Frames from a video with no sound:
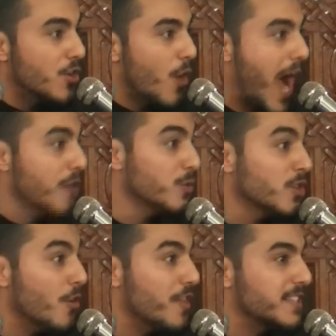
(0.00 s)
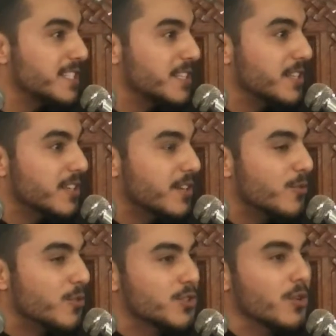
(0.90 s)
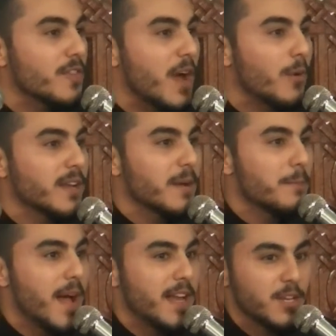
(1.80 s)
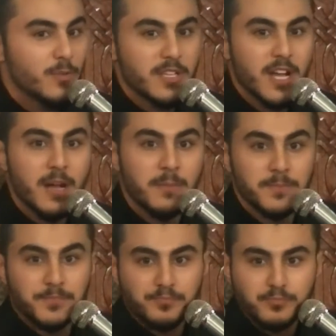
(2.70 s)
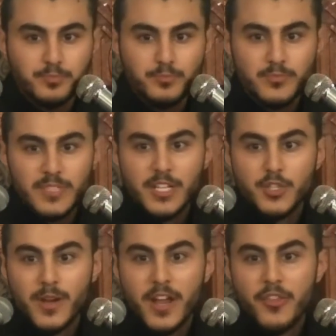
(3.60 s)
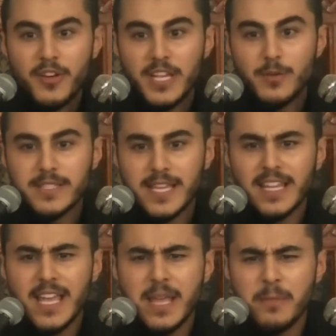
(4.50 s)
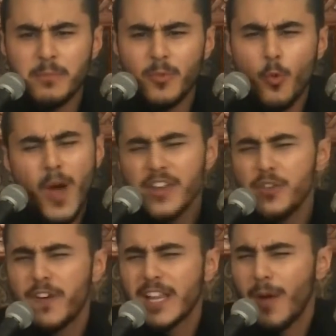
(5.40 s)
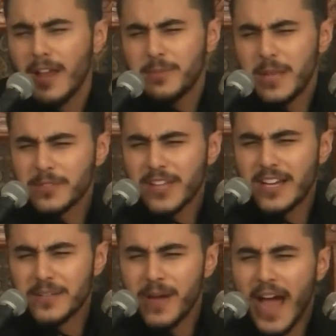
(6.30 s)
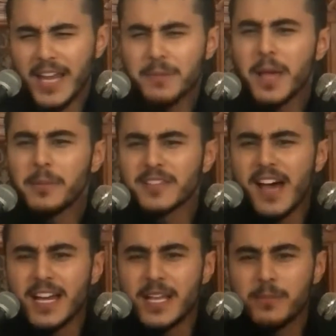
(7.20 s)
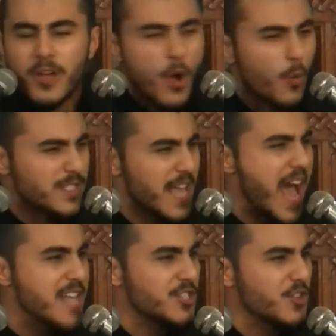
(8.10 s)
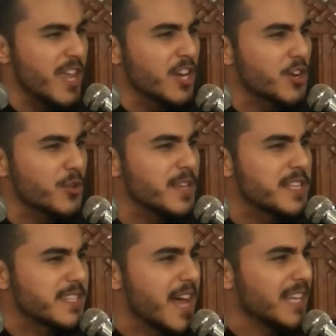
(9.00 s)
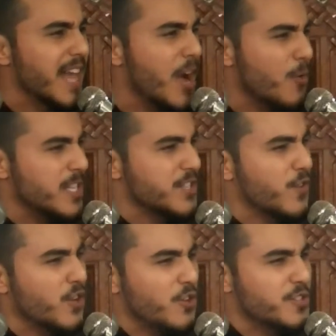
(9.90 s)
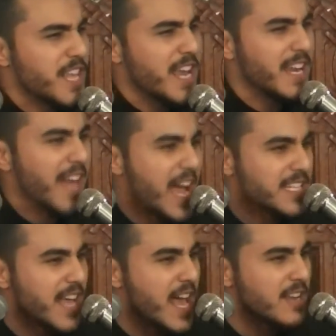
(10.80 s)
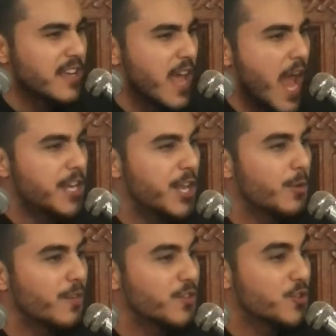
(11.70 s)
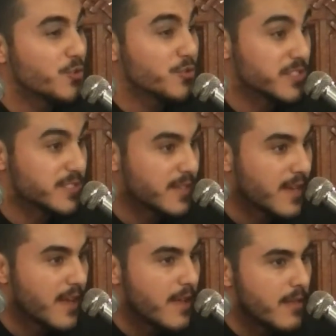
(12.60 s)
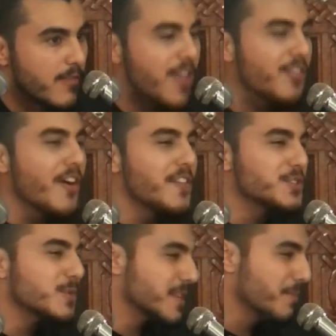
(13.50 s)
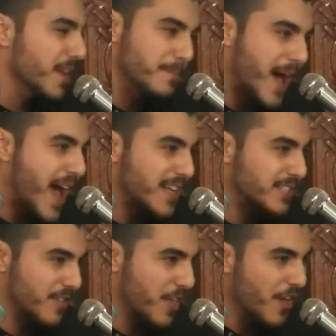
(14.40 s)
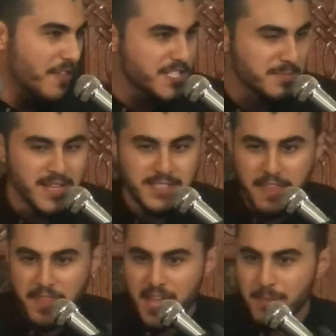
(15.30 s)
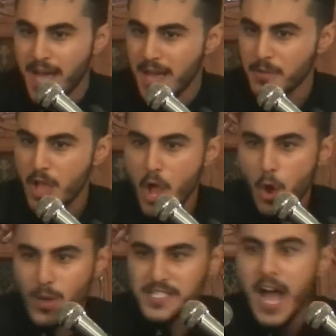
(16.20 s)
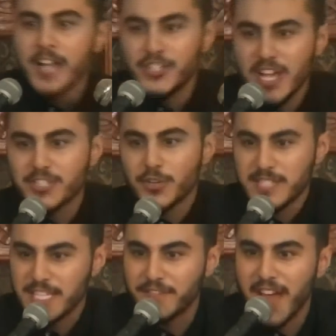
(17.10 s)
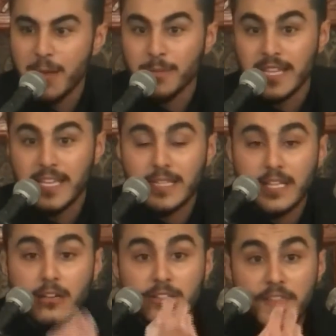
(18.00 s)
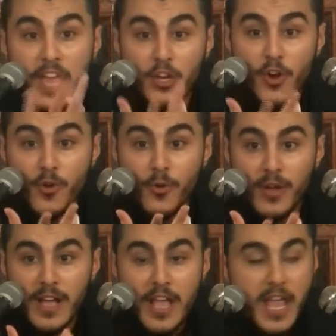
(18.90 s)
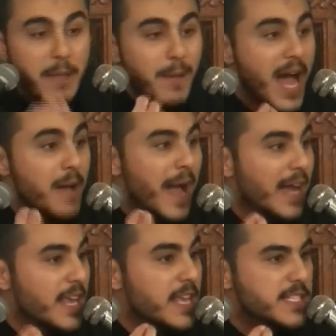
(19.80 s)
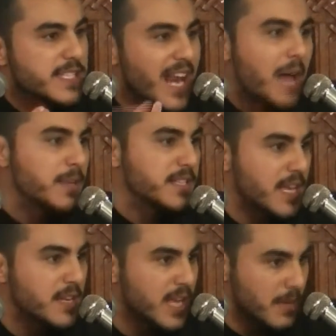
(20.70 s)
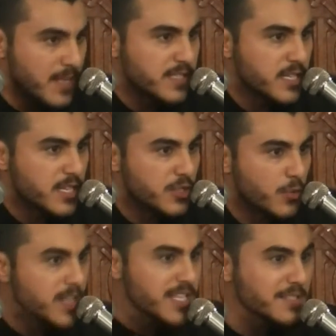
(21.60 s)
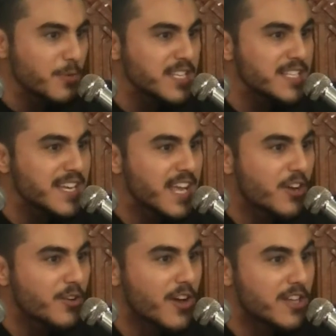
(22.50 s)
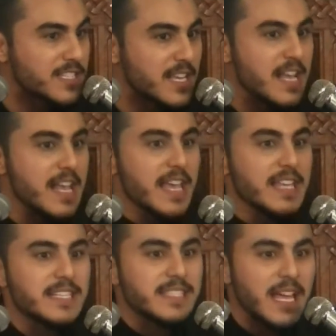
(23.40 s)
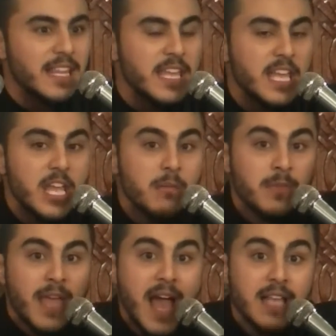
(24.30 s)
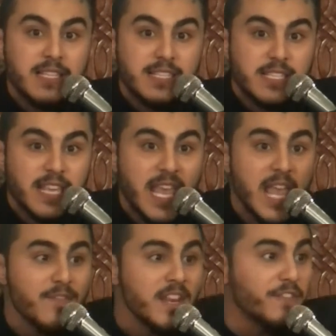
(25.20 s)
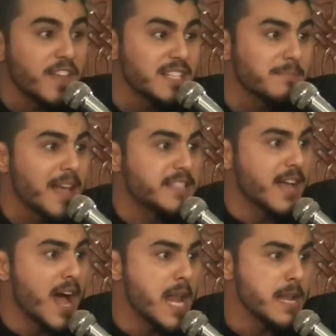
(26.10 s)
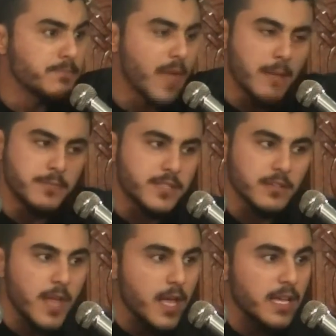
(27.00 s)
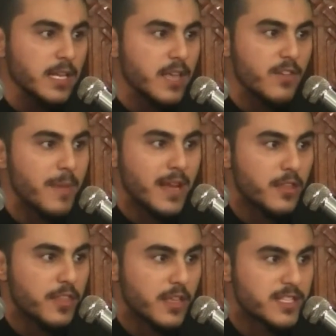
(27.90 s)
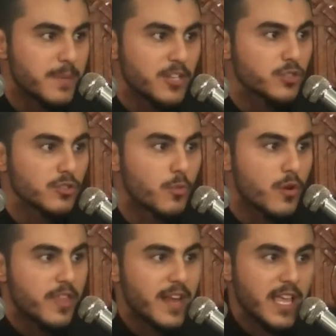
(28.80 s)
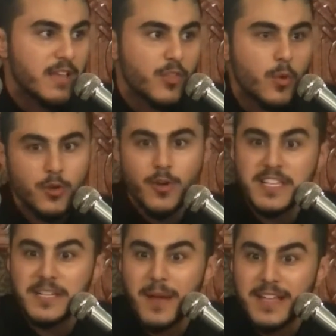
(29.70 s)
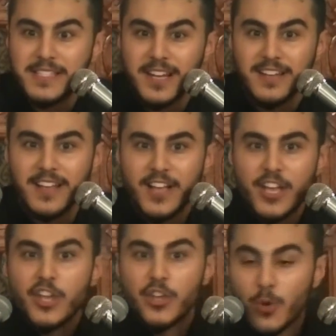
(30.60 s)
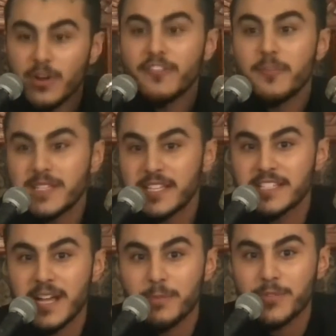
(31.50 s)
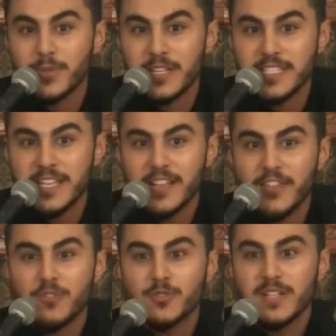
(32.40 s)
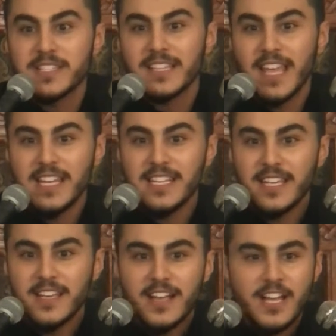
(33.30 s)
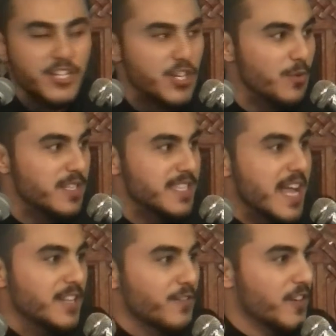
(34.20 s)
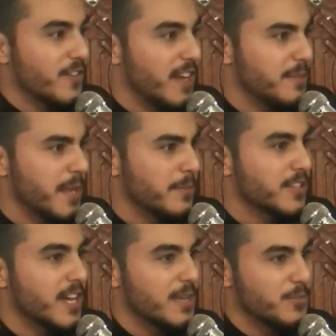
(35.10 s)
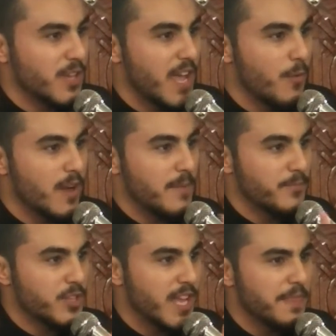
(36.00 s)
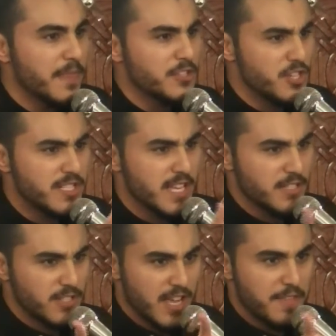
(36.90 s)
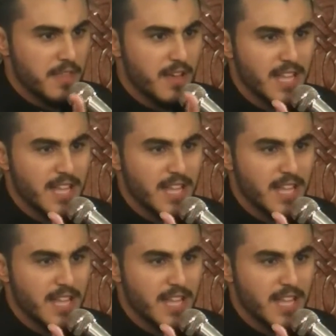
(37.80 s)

How do we know this? We're told that one companion would come to another and he would tell him, why do you follow Ali ibn Abi Talib? Ali ibn Abi Talib was asked to increase the allowance for Hussein and Hassan and he refused. They thought this was something bad. They thought this means that the Imam was unjust towards his family. Little did they know. Imam alayhi salam is sending a message. What is he sending across? He's telling him, yes, even if he's my son, I'm still not going to give him anything special more than I give the one who isn't my son. You know one of the best examples, what is it? There was once a lady, she would stand in front of Ali ibn Abi Talib to get what? To get the jizya, to get the